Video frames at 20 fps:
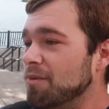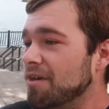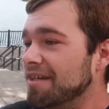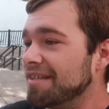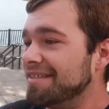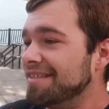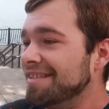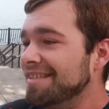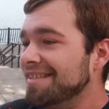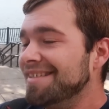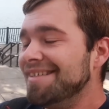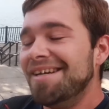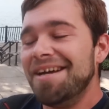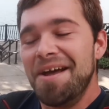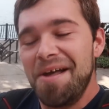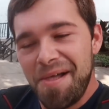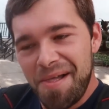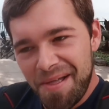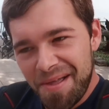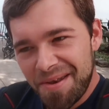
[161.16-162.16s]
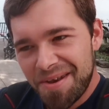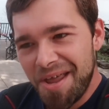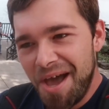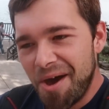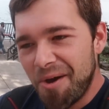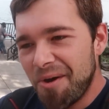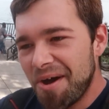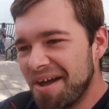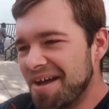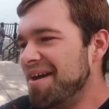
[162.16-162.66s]
one!
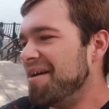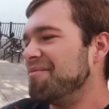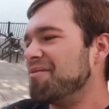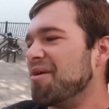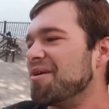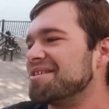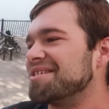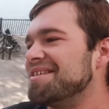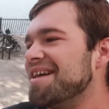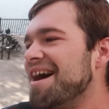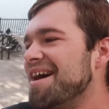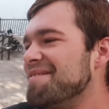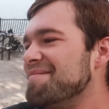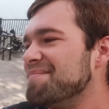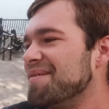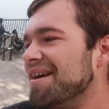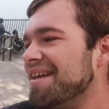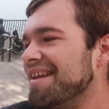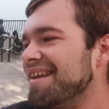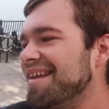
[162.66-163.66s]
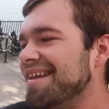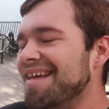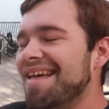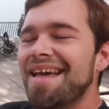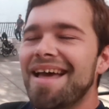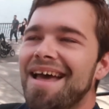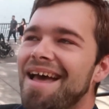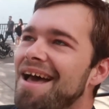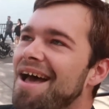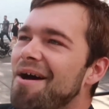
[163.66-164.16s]
No, of course not, but
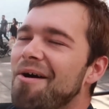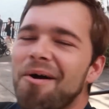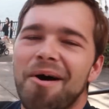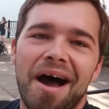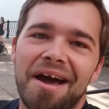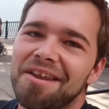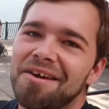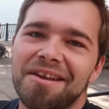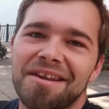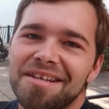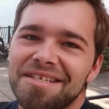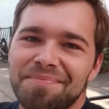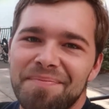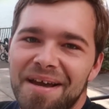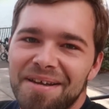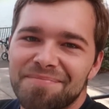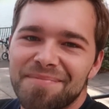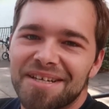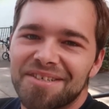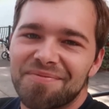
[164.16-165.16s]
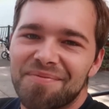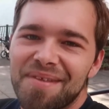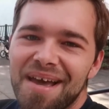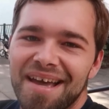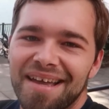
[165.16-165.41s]
I didn't expect much from